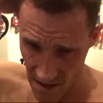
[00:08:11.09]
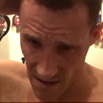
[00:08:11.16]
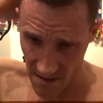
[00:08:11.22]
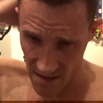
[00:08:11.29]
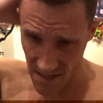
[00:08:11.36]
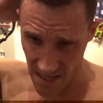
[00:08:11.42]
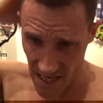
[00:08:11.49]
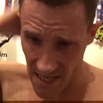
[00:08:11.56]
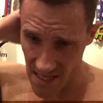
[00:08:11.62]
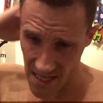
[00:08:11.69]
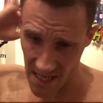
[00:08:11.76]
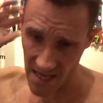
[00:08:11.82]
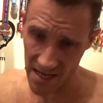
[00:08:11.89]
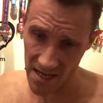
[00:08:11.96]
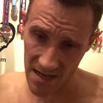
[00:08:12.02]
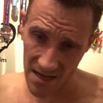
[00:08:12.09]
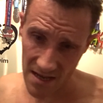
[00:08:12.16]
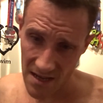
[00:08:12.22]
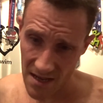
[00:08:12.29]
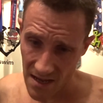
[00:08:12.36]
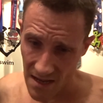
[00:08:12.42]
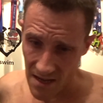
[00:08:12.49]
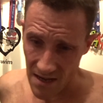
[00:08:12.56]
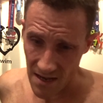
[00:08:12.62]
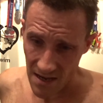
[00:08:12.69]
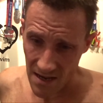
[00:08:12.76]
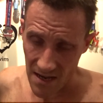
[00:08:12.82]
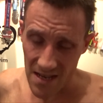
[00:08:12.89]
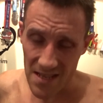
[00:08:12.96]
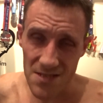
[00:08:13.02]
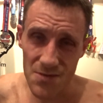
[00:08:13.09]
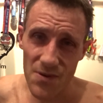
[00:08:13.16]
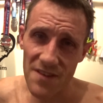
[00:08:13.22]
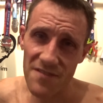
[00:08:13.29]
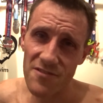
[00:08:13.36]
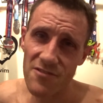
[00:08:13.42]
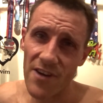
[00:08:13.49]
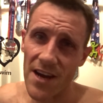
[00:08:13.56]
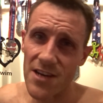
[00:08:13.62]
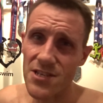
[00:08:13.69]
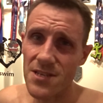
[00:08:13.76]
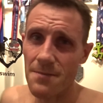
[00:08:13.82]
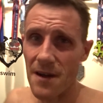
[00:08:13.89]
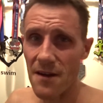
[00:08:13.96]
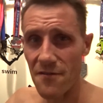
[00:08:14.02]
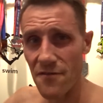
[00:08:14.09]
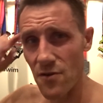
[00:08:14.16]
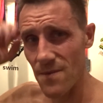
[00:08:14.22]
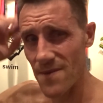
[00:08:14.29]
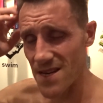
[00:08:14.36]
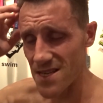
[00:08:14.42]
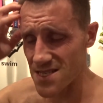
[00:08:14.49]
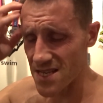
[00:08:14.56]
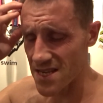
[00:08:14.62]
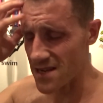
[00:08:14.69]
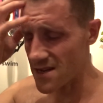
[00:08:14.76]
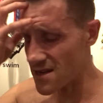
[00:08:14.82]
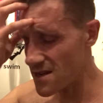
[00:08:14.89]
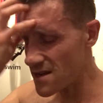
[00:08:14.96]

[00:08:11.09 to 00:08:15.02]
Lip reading: the TT in Zwift crashed about 4 minutes in.